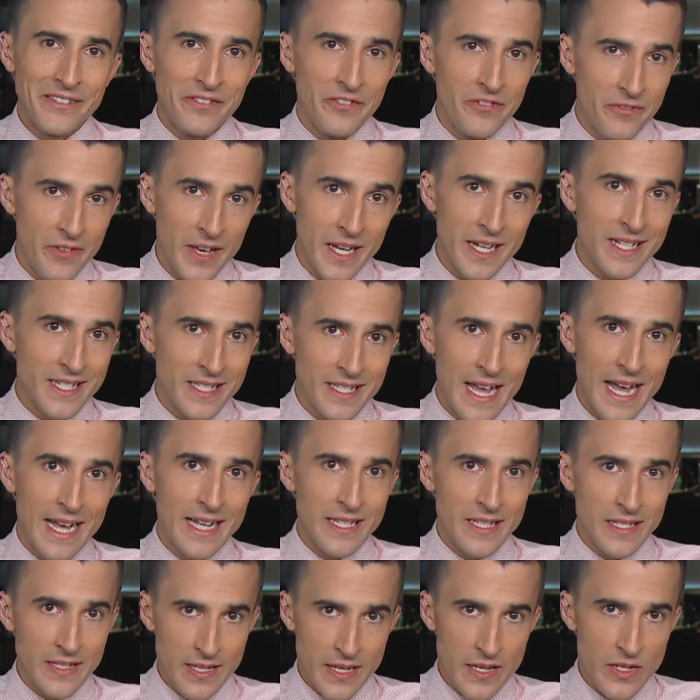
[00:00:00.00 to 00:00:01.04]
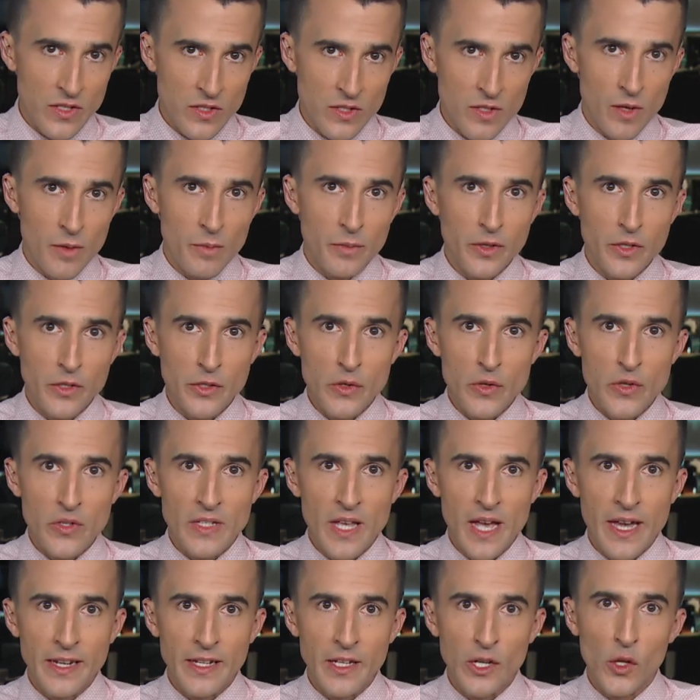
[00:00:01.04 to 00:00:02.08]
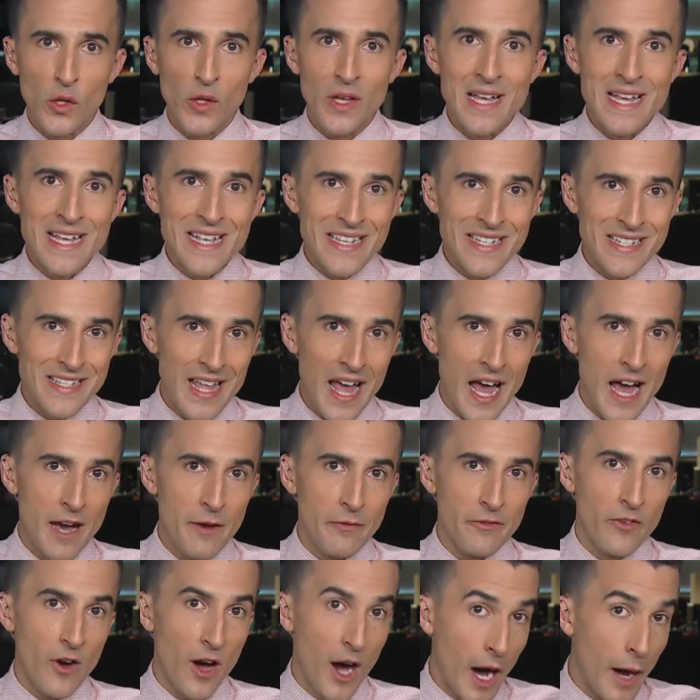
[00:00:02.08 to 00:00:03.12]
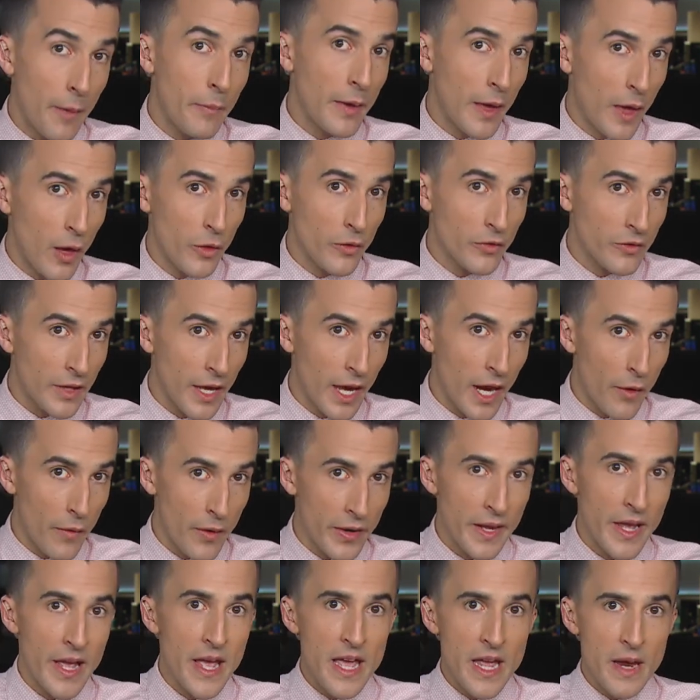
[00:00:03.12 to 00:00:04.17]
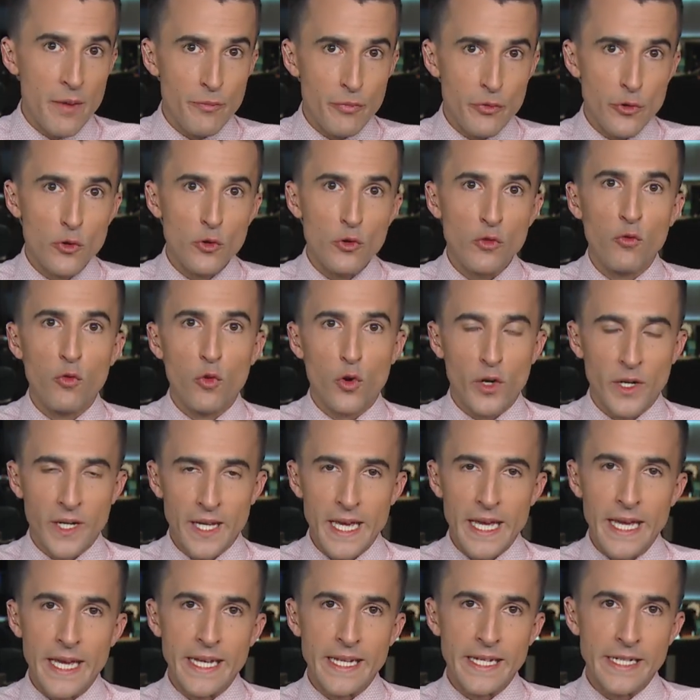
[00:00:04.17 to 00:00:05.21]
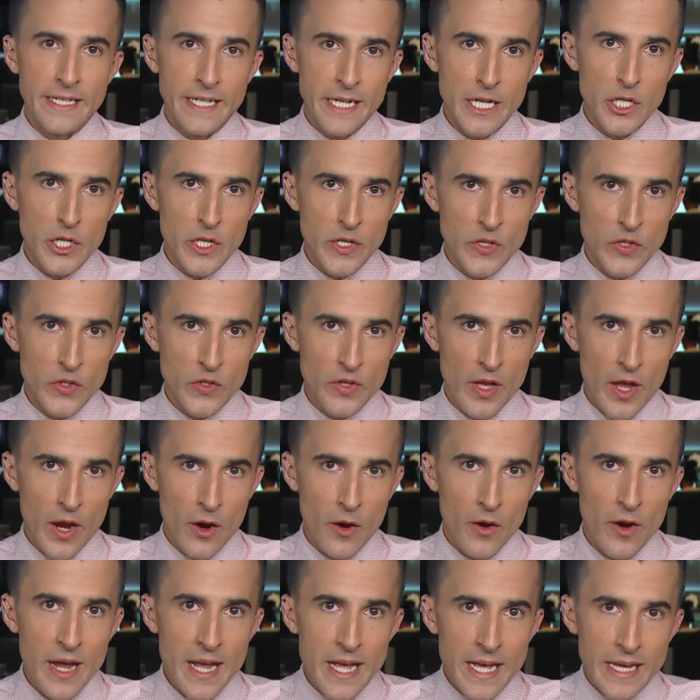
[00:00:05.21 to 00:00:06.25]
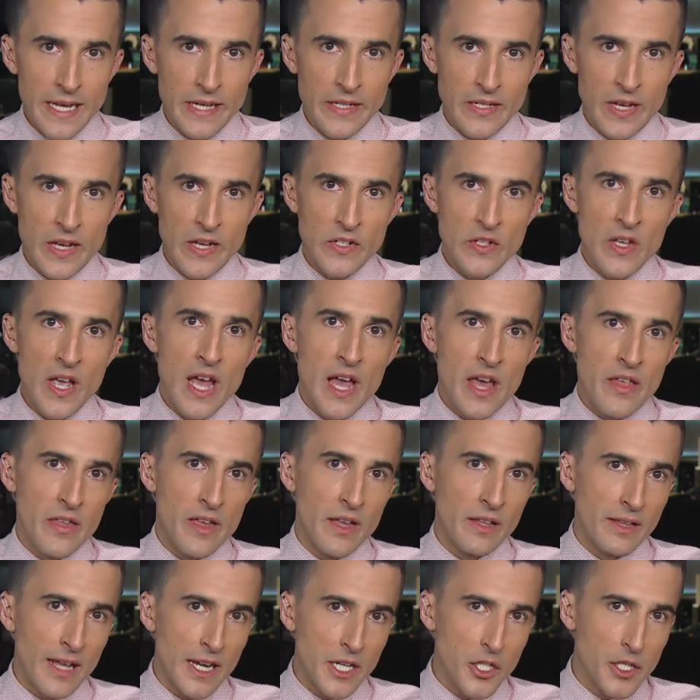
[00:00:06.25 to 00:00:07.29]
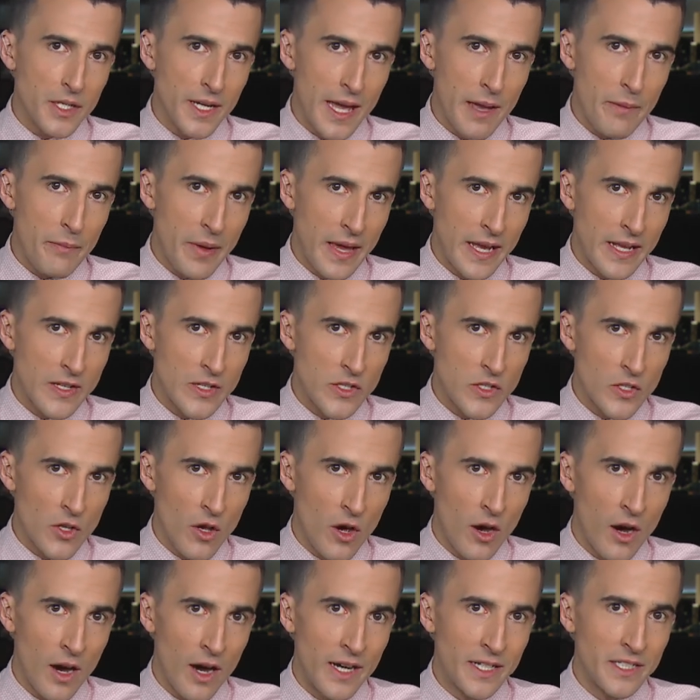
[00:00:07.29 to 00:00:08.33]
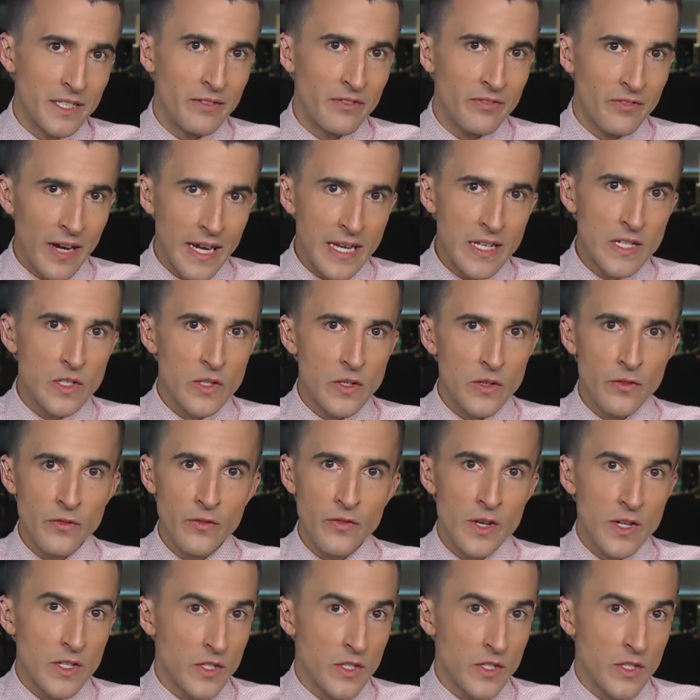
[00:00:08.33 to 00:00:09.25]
fix that system. Kinew said he'll staff up healthcare and improve working conditions there. He says the election campaign saw divisive